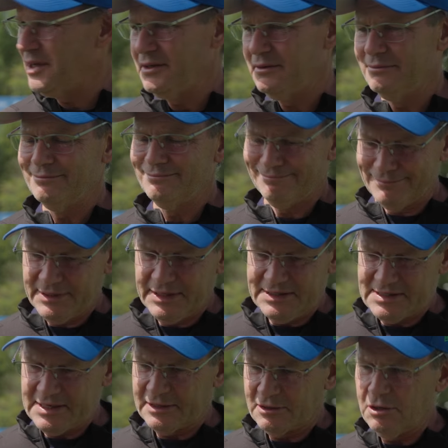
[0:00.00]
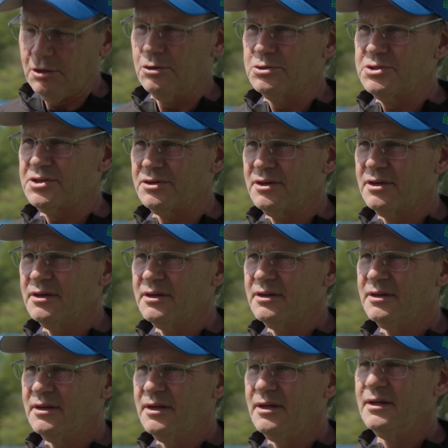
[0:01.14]
but he's getting closer.
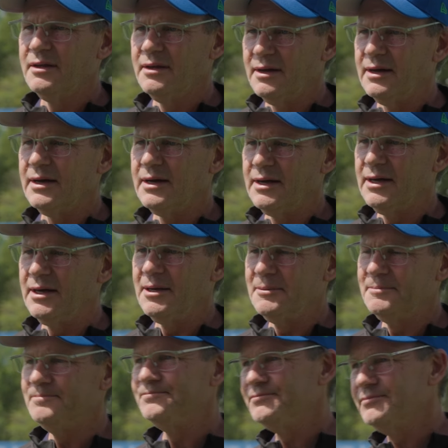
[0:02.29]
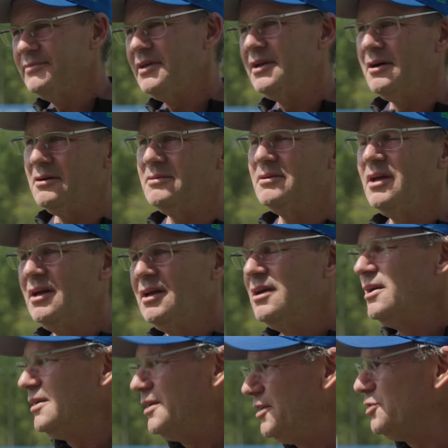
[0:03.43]
Uh, you know,
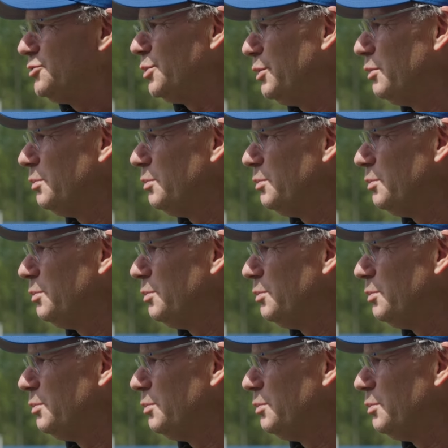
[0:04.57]
injury